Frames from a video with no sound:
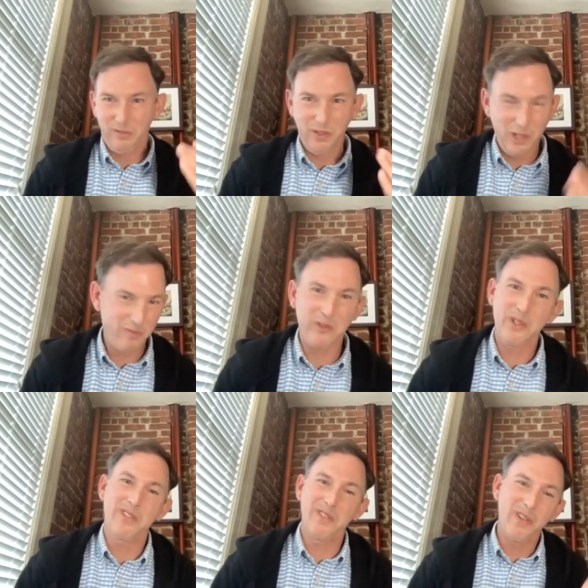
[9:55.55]

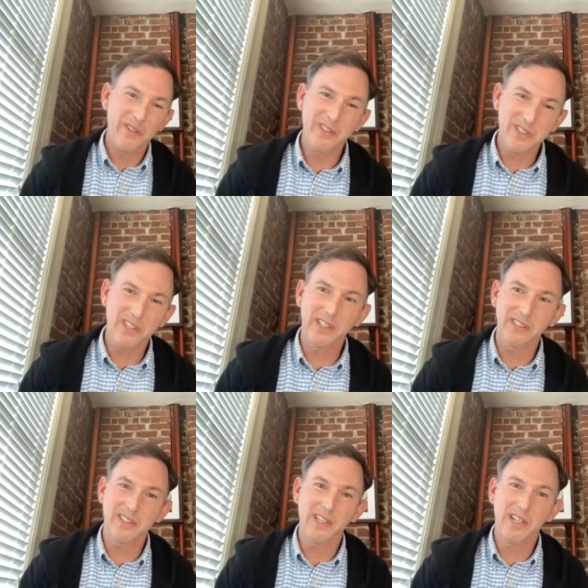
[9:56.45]
invoices all these
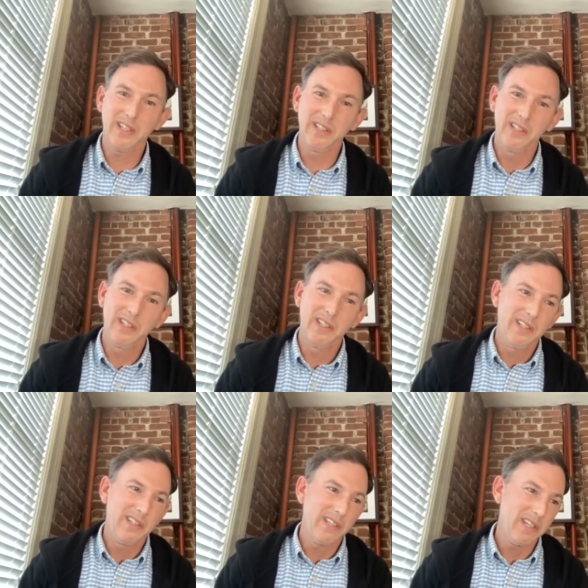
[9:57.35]
things that
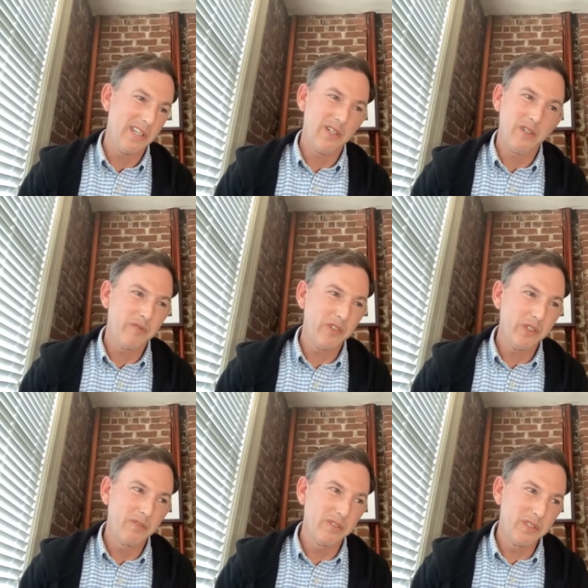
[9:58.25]
you know if
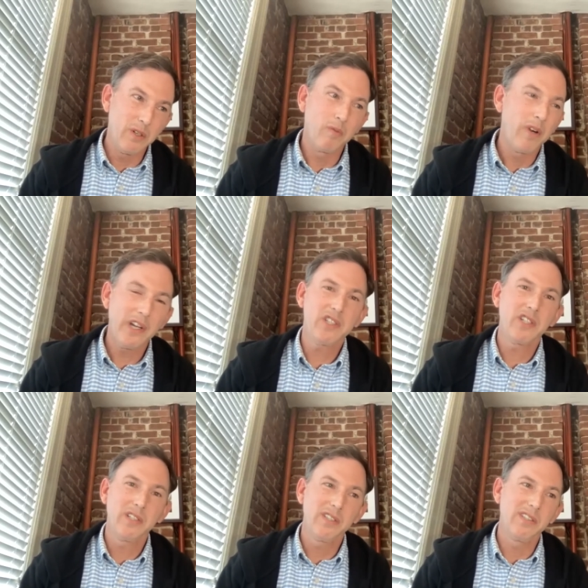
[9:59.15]
you don't watch
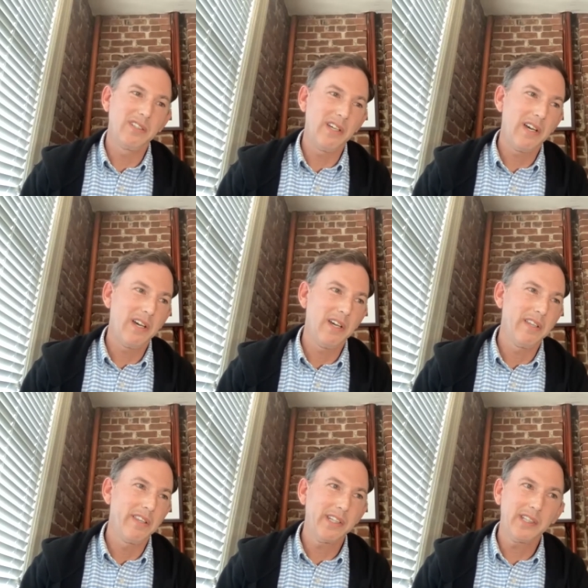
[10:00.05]
it uh,
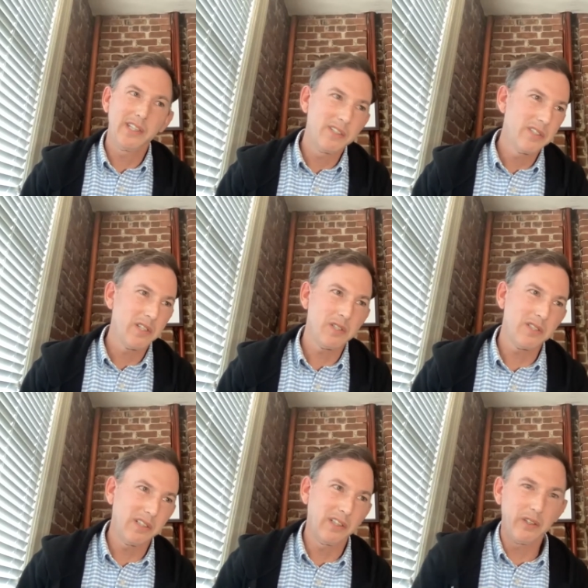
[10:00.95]
they can
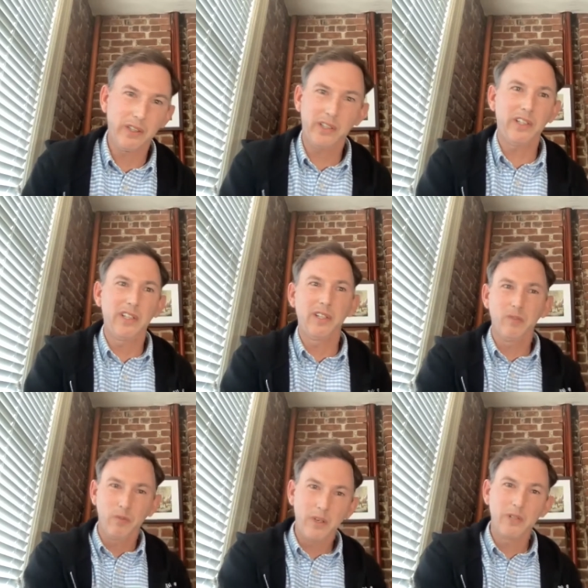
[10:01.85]
just lurk
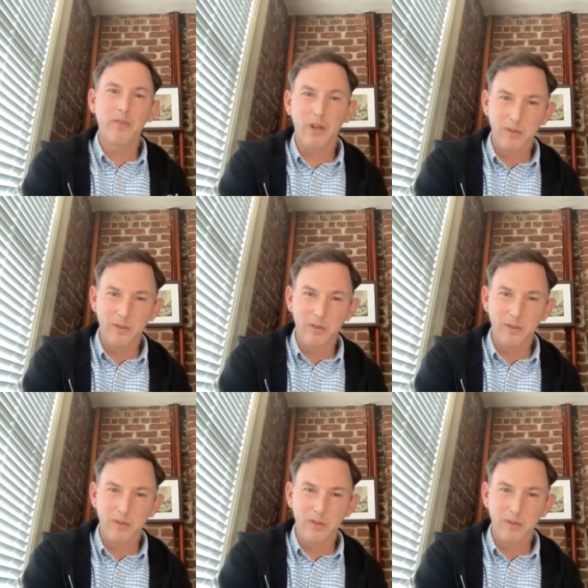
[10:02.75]
in one